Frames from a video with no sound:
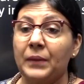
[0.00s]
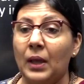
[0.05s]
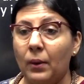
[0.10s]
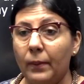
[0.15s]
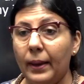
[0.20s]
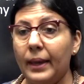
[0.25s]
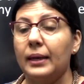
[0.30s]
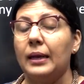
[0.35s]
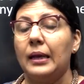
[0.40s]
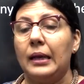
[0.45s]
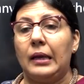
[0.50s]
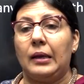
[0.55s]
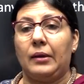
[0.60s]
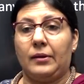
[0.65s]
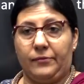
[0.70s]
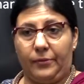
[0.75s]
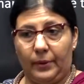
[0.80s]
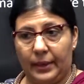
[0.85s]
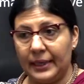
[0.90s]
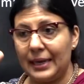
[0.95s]
Well,
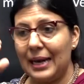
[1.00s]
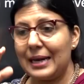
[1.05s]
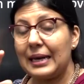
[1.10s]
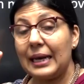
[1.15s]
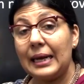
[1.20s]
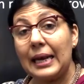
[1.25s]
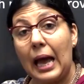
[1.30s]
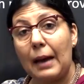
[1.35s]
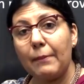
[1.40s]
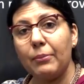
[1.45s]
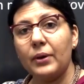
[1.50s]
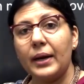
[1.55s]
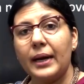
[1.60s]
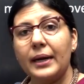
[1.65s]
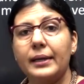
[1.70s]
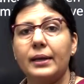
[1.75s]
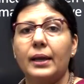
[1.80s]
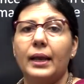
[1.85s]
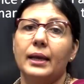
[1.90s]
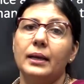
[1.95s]
in an
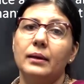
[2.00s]
elaborate